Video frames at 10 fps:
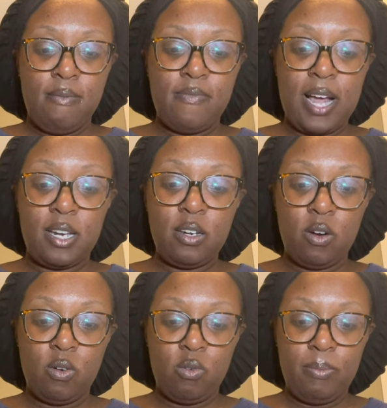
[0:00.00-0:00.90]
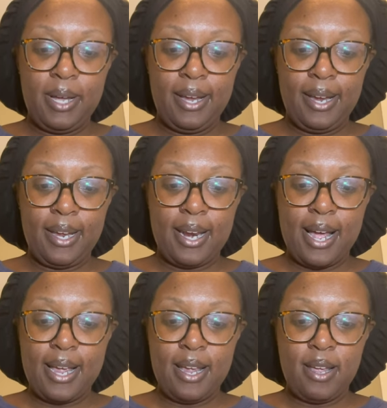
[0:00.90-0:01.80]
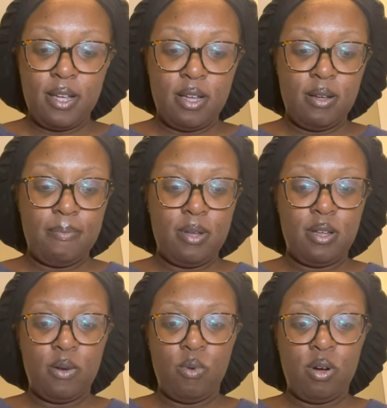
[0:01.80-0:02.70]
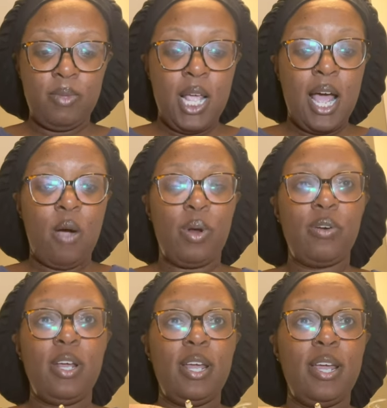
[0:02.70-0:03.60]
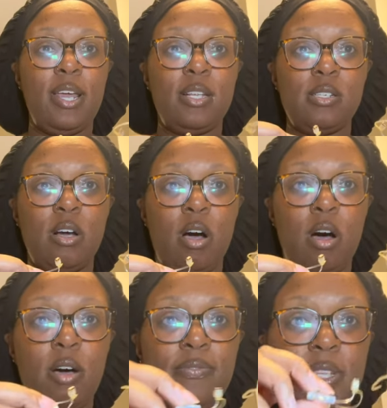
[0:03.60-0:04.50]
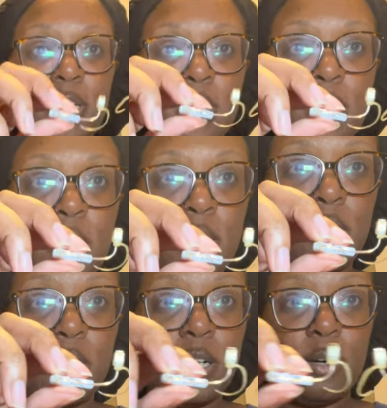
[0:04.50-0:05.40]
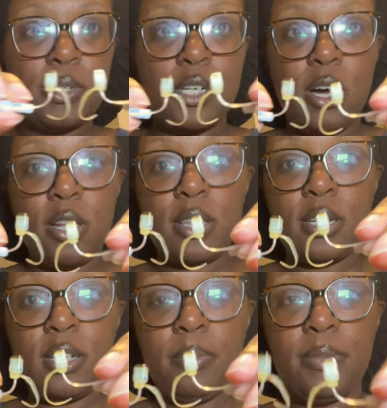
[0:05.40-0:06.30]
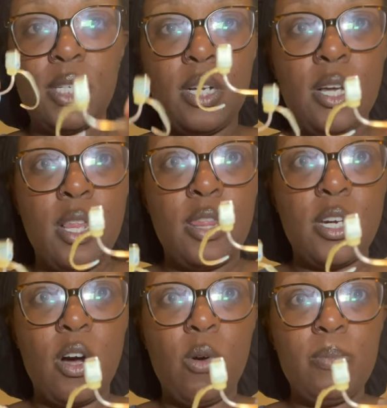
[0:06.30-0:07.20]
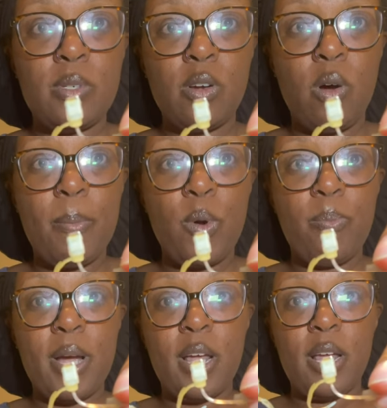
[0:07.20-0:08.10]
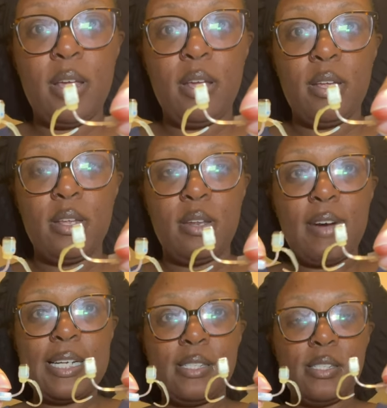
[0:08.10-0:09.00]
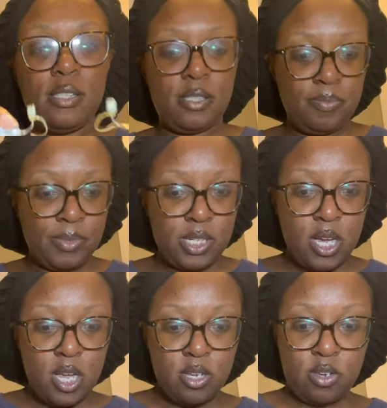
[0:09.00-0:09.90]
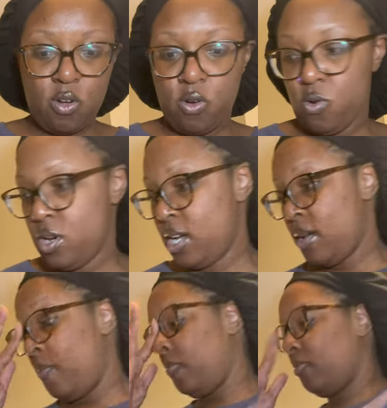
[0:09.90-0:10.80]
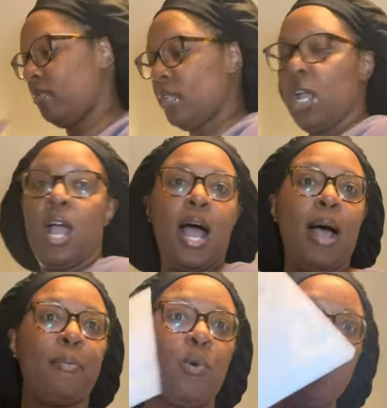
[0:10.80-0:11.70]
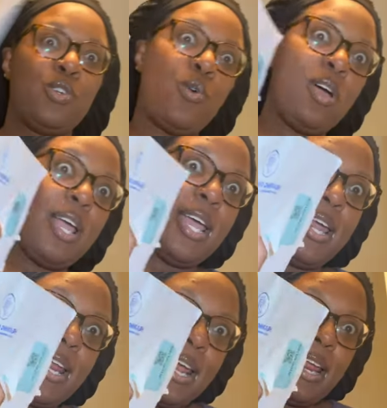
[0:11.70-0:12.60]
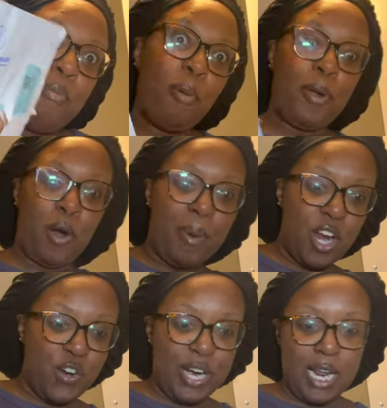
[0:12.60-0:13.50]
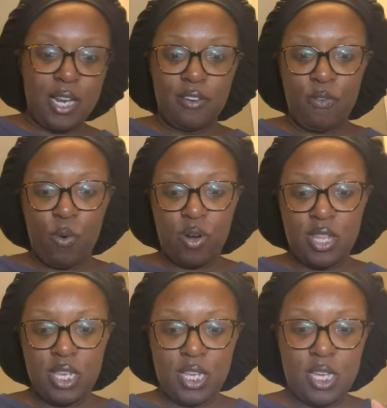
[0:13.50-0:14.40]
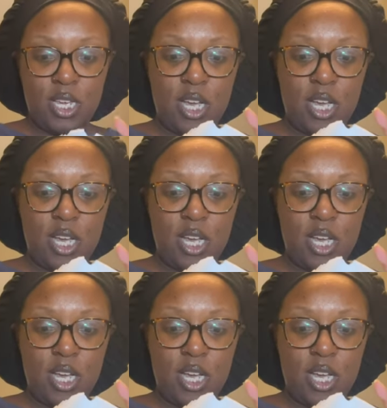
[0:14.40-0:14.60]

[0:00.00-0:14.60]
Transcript: finally home, and I am, well, I went on ahead and took off the, what you call that thing? The domes on both my devices. So I'm going to go ahead and prepare my hearing aids for the, what